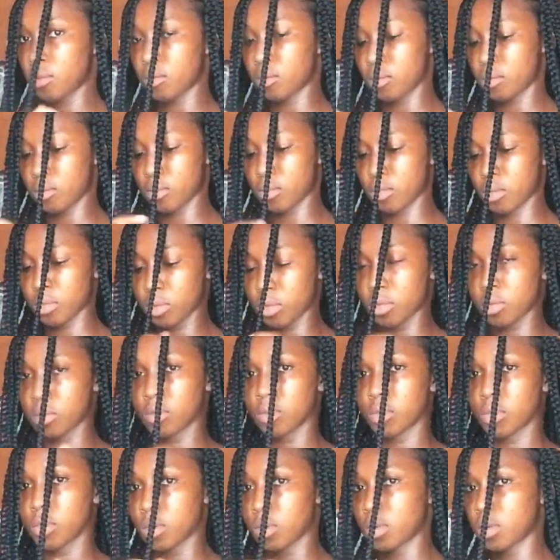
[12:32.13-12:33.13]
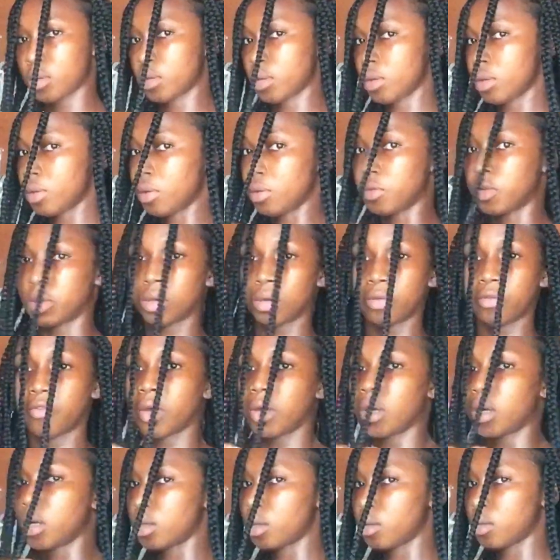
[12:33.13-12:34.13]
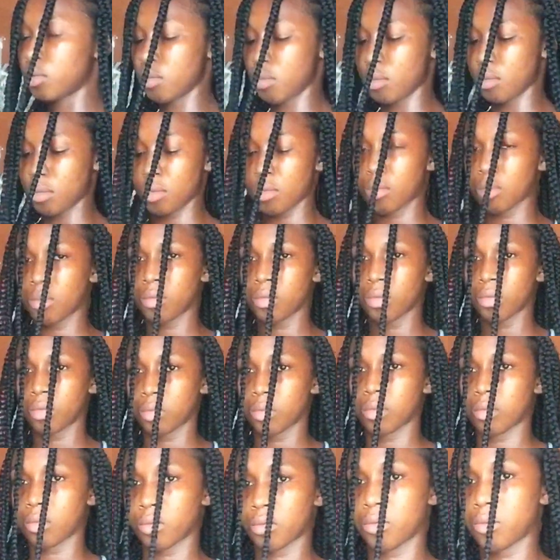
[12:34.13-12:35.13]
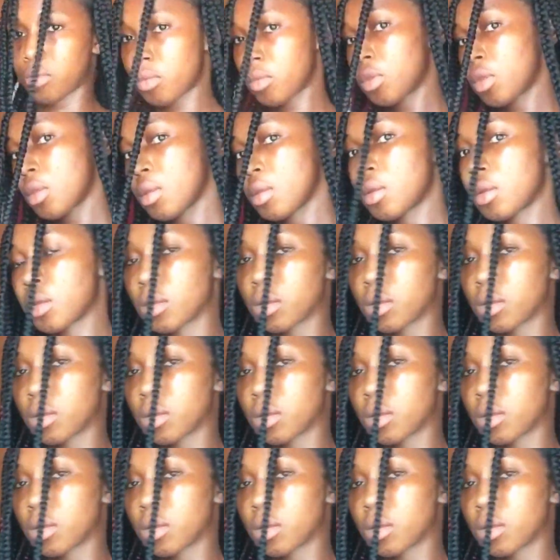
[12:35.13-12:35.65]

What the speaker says: looked shorter, so I had to do it,